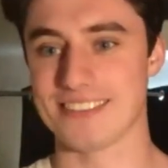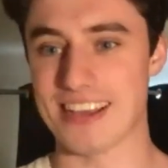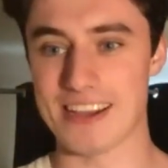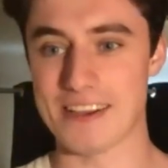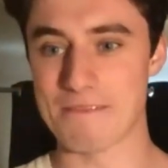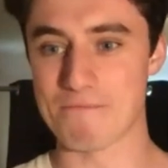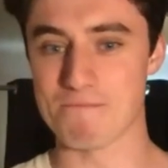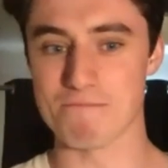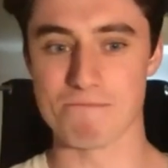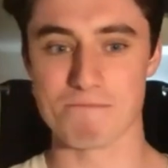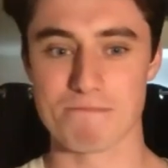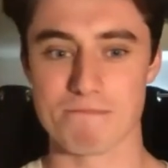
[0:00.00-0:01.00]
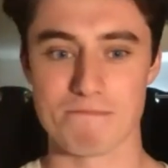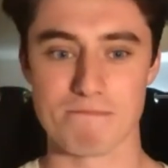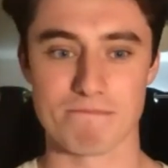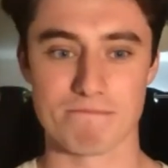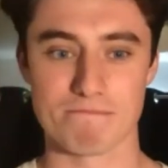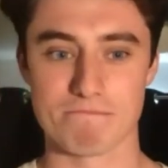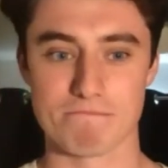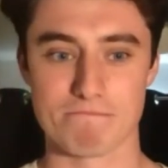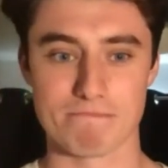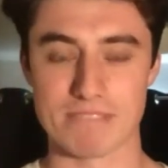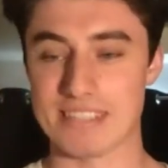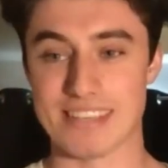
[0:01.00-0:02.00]
Um,
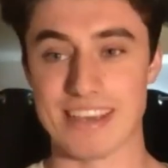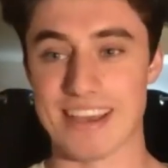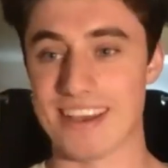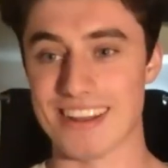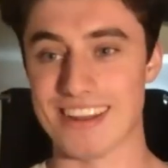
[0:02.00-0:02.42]
yeah,